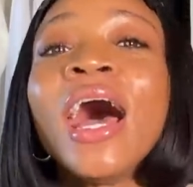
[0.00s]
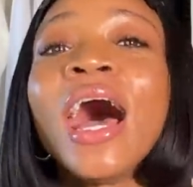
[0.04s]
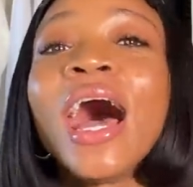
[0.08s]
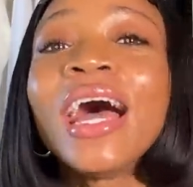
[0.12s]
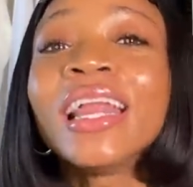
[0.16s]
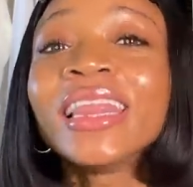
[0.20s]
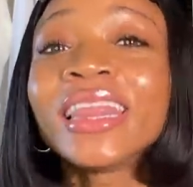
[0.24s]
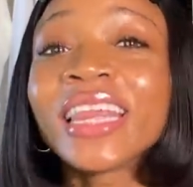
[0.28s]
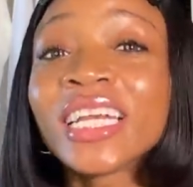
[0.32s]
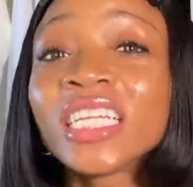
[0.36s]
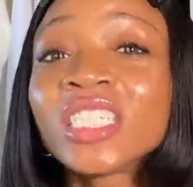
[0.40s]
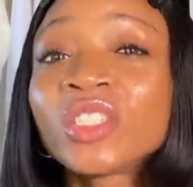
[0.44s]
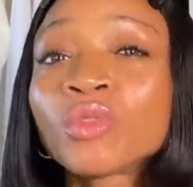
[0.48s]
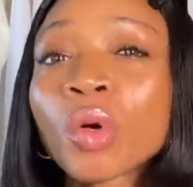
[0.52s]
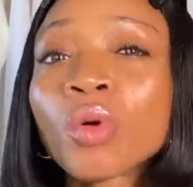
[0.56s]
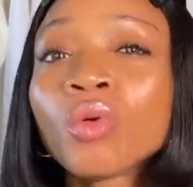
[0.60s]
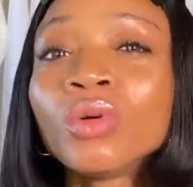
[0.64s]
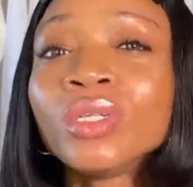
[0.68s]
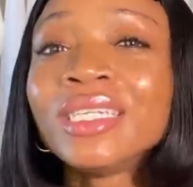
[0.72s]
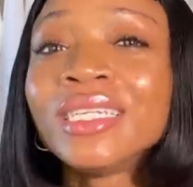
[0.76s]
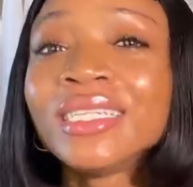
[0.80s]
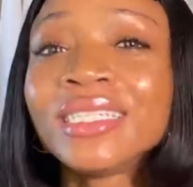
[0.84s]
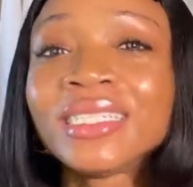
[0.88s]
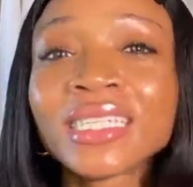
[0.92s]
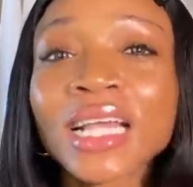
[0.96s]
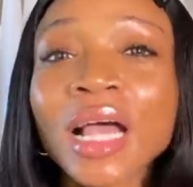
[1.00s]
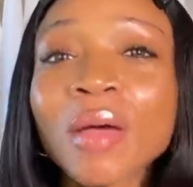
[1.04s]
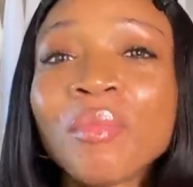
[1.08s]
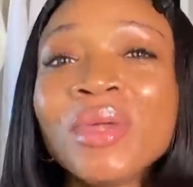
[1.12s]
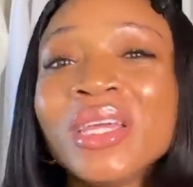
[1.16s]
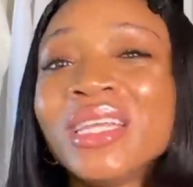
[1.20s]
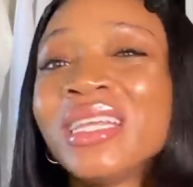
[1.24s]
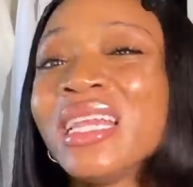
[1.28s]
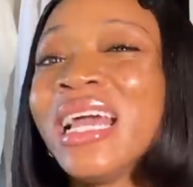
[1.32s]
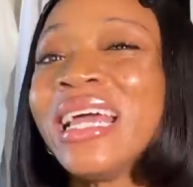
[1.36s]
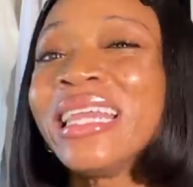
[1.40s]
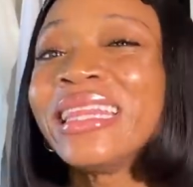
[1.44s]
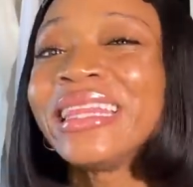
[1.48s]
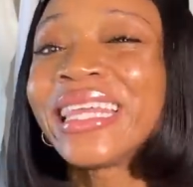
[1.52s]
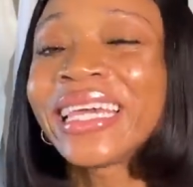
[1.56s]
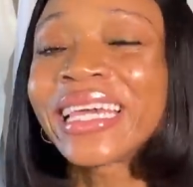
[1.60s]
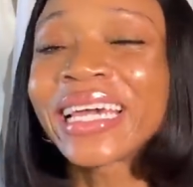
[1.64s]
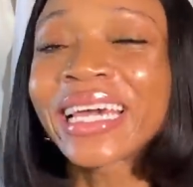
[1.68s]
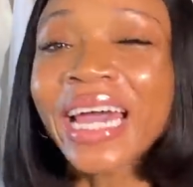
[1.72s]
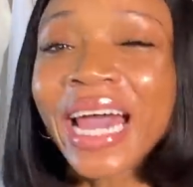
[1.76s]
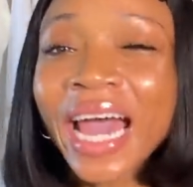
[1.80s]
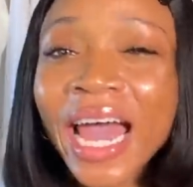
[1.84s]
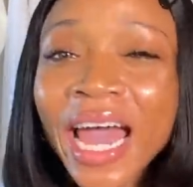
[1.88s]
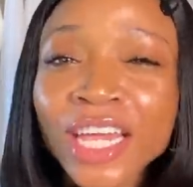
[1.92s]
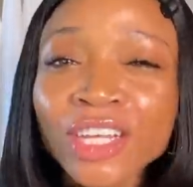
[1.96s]
and that is what will determine the
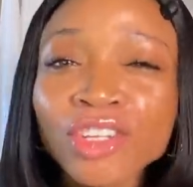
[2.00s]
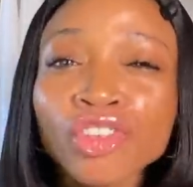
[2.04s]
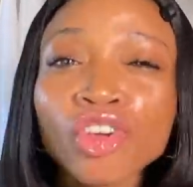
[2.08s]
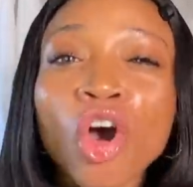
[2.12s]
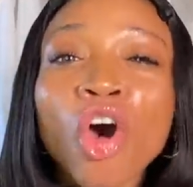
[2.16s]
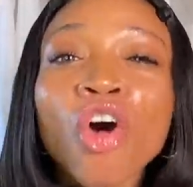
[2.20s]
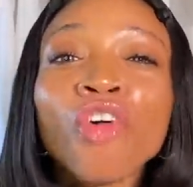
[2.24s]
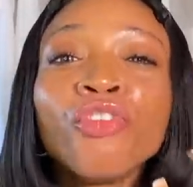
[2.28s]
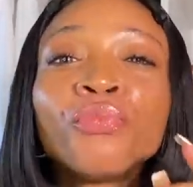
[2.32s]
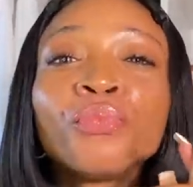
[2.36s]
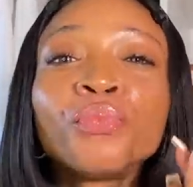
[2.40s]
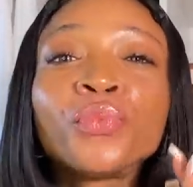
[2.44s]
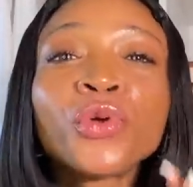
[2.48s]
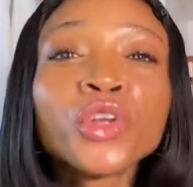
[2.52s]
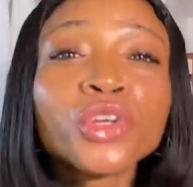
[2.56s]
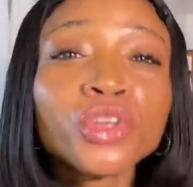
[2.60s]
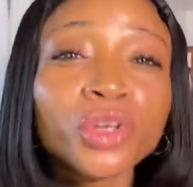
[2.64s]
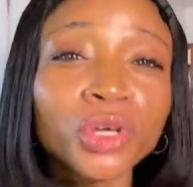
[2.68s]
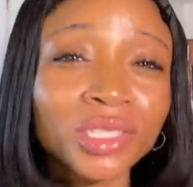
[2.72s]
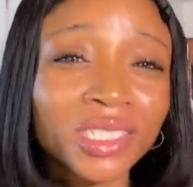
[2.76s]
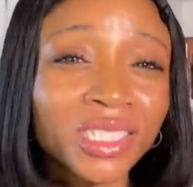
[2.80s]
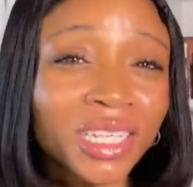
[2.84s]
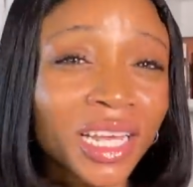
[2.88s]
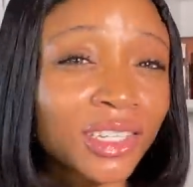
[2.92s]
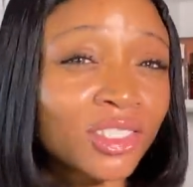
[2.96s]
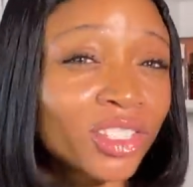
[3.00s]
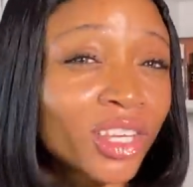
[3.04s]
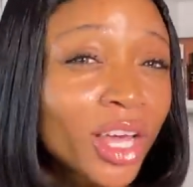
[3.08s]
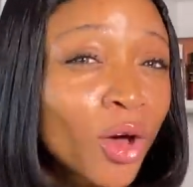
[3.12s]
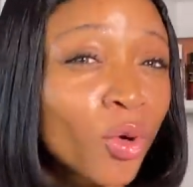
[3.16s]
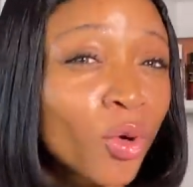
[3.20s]
kind of products that you